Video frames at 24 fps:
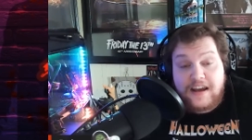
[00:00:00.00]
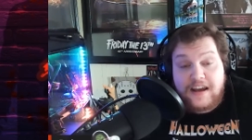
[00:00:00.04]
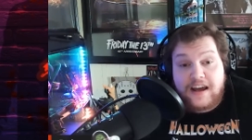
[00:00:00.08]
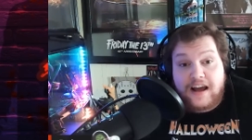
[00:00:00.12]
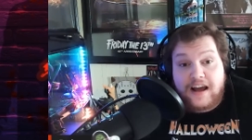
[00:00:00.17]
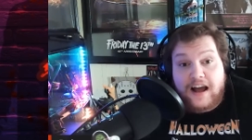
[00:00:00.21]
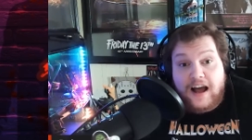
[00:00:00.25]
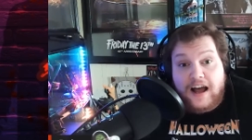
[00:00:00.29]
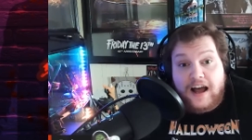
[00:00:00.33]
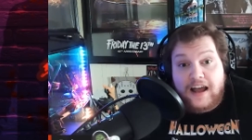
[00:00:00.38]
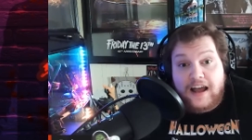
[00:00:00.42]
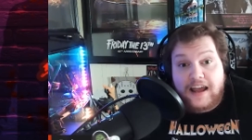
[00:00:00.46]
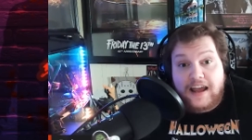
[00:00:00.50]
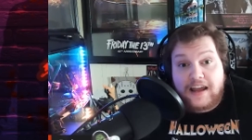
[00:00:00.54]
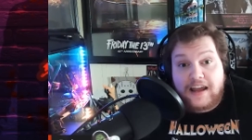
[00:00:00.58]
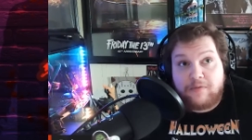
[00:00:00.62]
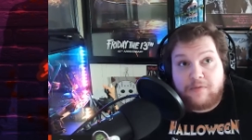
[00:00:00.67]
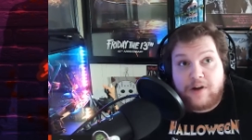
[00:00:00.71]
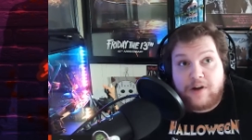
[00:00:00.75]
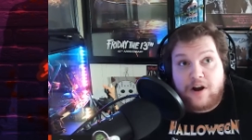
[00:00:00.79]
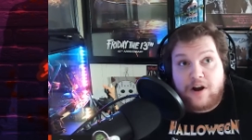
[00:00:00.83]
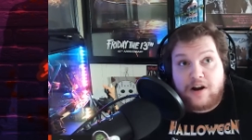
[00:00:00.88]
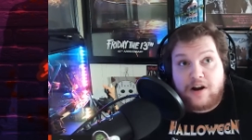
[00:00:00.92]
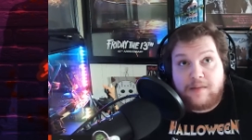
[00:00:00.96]
uh, and
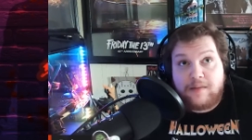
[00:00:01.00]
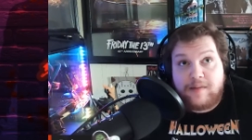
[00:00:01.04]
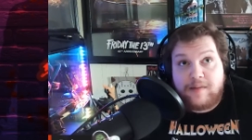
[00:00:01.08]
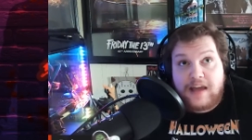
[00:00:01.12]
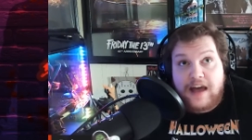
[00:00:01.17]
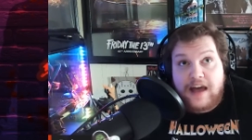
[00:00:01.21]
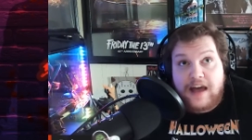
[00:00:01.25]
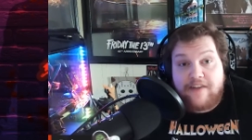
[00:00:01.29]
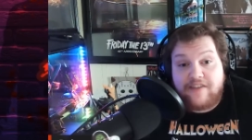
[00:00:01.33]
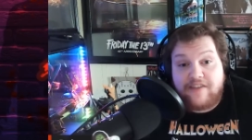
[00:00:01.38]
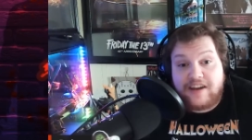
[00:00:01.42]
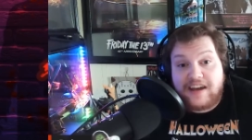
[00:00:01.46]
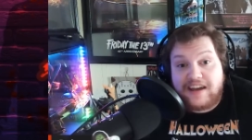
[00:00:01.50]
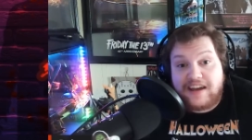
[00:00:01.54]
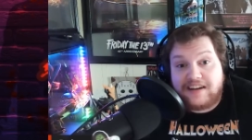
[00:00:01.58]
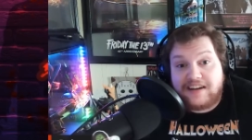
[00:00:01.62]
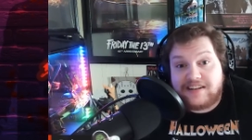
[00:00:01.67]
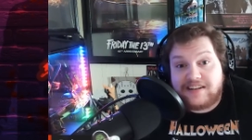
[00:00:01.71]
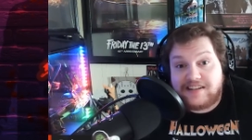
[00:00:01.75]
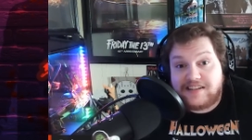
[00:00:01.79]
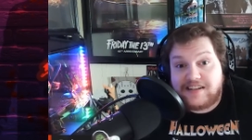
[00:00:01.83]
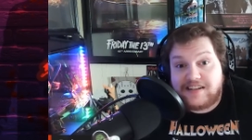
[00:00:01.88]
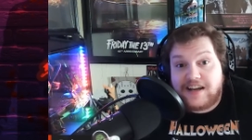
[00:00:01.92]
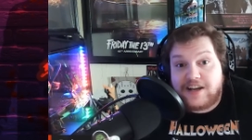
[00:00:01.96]
we are going to be having a
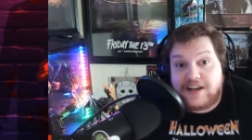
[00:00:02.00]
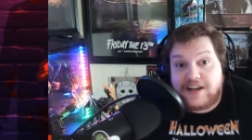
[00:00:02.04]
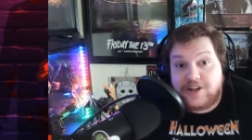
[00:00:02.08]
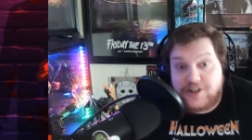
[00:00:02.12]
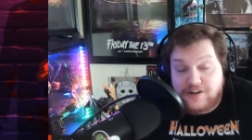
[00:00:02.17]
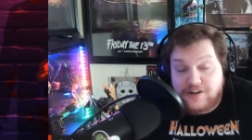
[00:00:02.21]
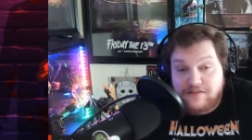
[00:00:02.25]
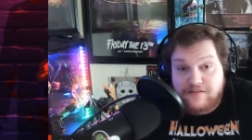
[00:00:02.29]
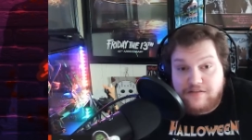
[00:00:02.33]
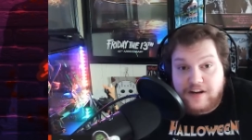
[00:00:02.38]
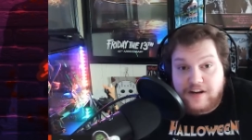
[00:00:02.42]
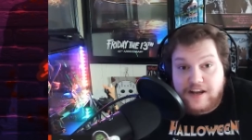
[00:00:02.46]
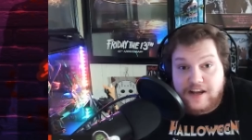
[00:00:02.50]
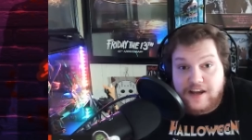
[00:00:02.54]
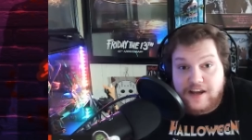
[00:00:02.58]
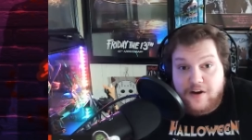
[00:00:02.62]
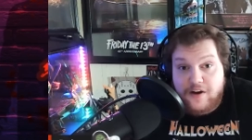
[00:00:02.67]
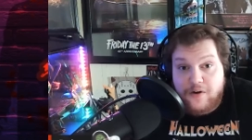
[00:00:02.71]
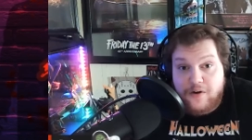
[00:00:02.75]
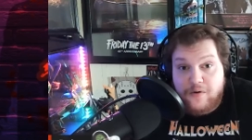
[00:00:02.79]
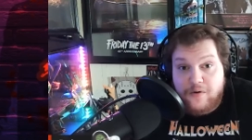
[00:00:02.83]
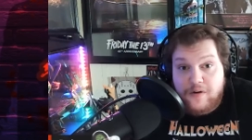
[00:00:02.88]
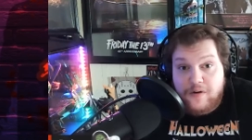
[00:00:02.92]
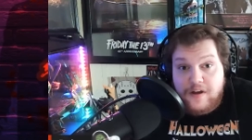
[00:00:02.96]
discussion
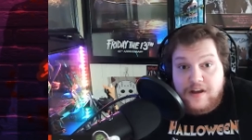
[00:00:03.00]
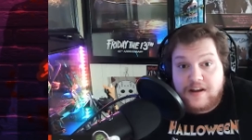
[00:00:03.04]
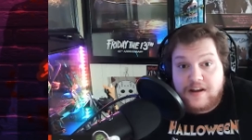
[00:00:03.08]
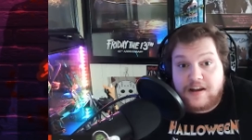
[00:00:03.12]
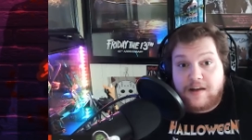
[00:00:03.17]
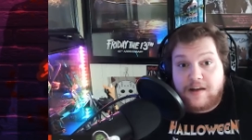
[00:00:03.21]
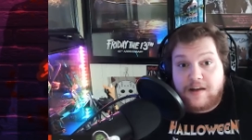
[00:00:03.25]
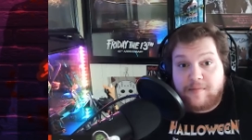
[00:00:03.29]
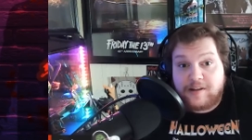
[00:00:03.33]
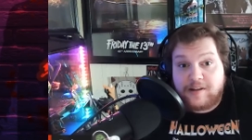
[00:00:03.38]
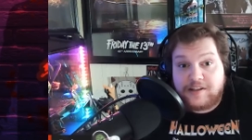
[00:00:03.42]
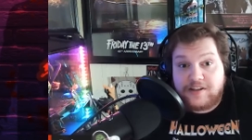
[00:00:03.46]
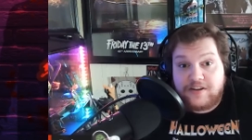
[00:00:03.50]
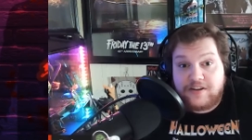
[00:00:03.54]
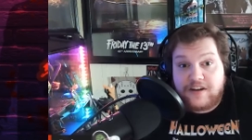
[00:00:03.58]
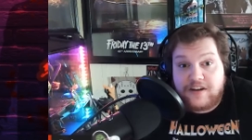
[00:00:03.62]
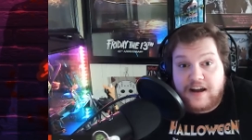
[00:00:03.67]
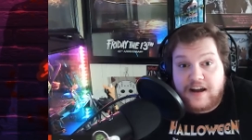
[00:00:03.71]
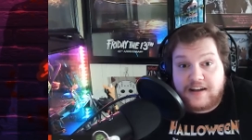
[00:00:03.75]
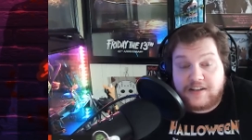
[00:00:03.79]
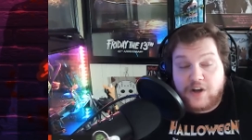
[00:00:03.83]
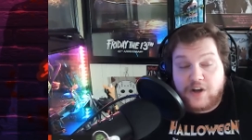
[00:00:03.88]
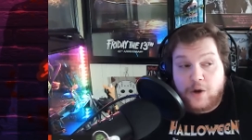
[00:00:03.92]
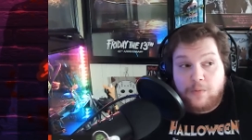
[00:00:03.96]
video coming to you
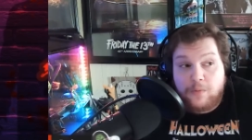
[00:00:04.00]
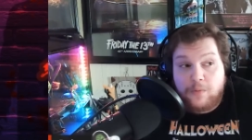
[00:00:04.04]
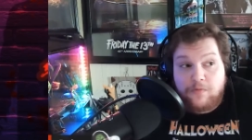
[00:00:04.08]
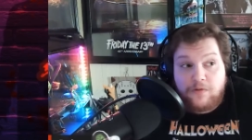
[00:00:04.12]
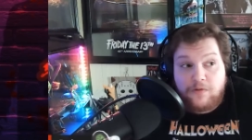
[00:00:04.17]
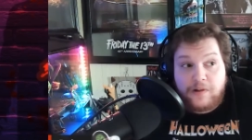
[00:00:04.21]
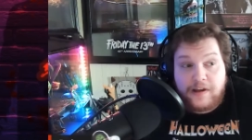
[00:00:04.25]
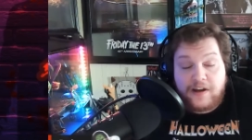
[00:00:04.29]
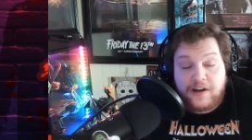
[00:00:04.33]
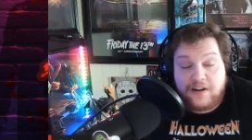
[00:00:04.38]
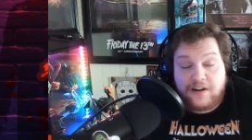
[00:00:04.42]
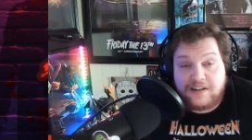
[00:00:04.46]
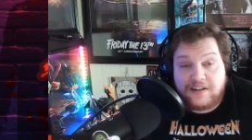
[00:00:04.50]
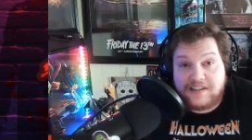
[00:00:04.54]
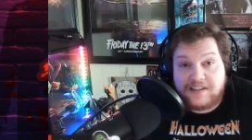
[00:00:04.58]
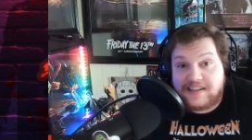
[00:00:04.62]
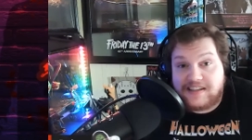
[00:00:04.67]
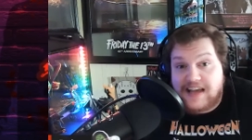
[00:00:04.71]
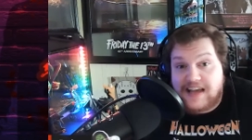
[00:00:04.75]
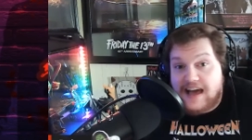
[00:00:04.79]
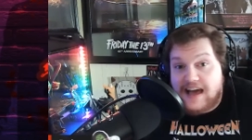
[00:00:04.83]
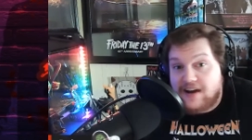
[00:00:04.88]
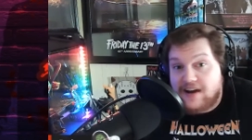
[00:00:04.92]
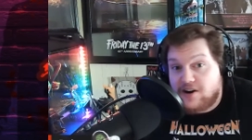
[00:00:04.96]
guys hopefully on
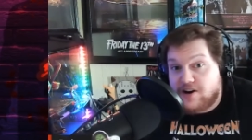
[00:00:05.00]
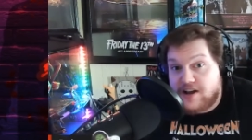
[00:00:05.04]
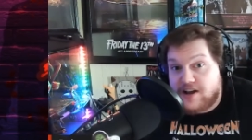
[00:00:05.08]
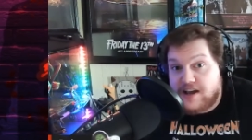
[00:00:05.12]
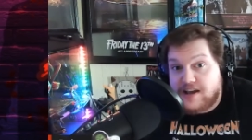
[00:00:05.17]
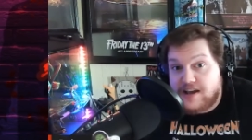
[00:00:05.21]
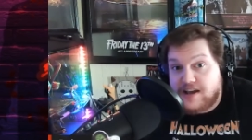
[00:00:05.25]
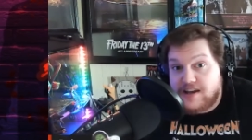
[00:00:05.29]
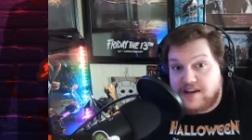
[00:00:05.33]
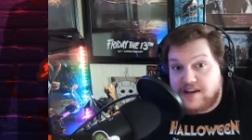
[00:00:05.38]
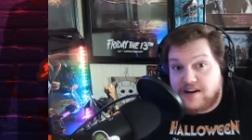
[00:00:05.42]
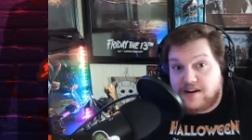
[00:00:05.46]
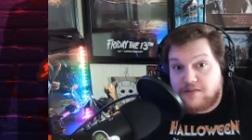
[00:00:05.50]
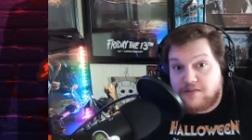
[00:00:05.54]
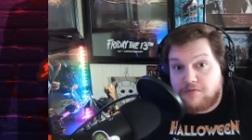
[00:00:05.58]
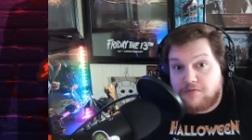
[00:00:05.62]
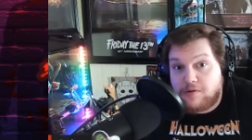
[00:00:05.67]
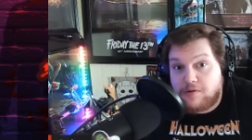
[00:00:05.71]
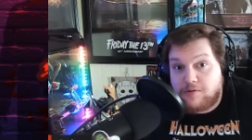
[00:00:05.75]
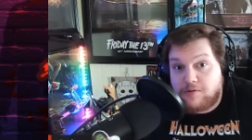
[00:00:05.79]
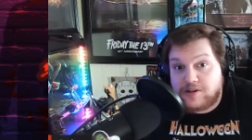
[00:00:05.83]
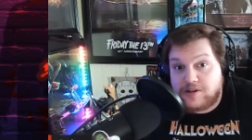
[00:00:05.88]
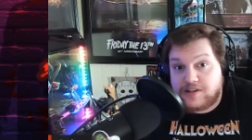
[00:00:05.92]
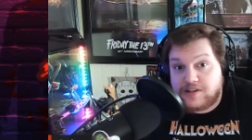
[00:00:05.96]
Saturday here,
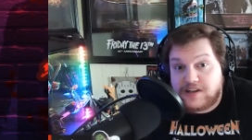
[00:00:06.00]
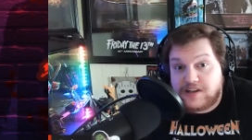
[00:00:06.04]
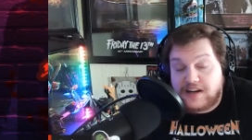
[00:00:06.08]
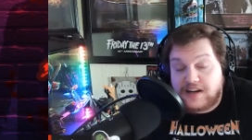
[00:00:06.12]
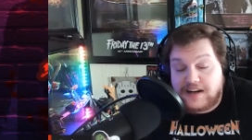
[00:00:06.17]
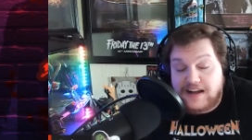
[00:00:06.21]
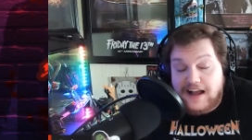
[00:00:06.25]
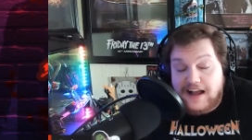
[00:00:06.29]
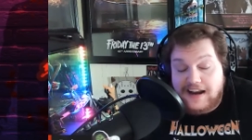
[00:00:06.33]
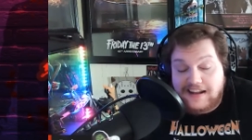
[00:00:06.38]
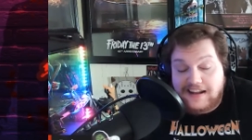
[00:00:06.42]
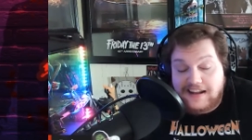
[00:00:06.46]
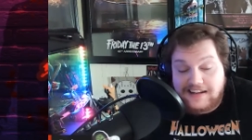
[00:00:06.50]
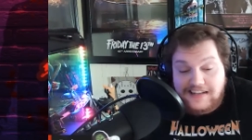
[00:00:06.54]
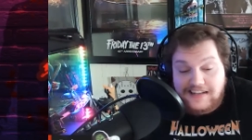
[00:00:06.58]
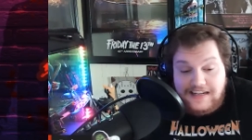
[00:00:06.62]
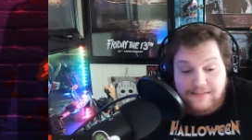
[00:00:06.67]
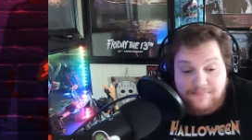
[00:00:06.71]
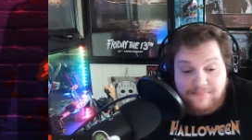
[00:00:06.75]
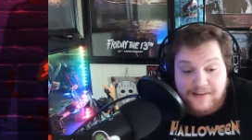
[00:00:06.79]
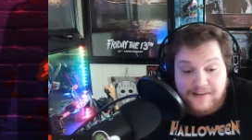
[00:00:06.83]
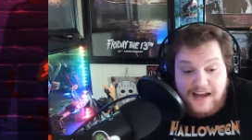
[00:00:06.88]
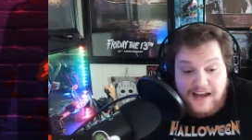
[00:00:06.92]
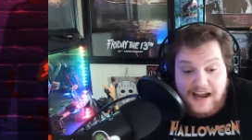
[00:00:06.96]
where we're just going to kind of
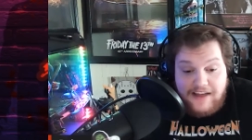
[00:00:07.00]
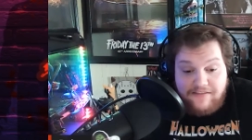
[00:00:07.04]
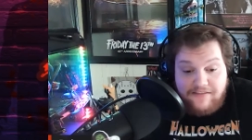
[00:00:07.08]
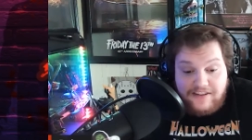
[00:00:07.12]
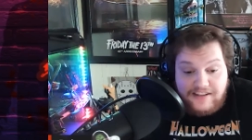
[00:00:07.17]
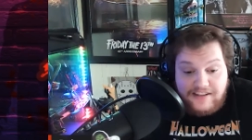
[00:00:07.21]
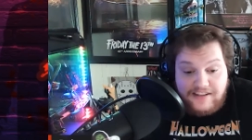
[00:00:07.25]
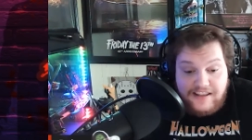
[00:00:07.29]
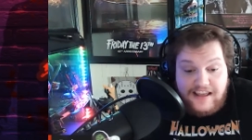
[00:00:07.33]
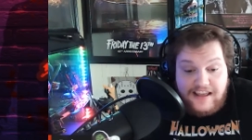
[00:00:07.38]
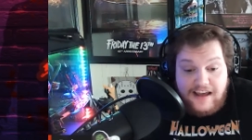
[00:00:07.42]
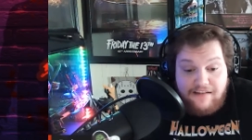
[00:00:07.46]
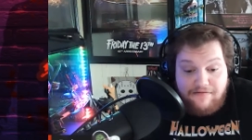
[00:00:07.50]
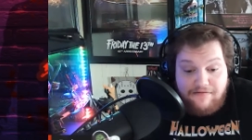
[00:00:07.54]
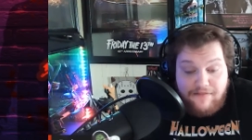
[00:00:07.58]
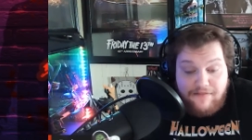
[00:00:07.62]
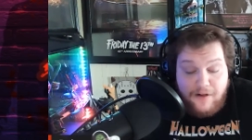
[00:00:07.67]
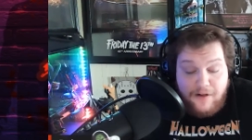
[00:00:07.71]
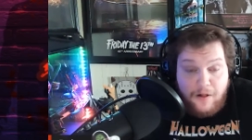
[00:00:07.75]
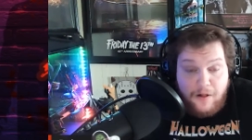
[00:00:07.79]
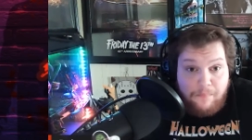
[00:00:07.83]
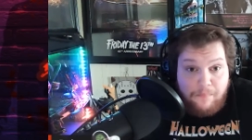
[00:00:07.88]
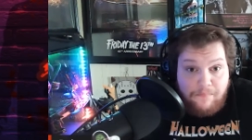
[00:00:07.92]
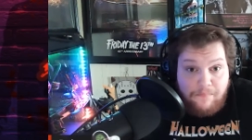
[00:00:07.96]
deep dive into that
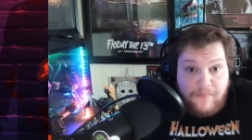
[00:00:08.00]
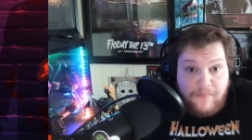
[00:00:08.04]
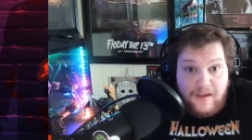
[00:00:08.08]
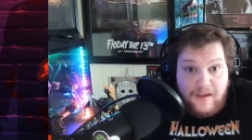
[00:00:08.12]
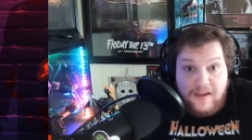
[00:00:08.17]
film.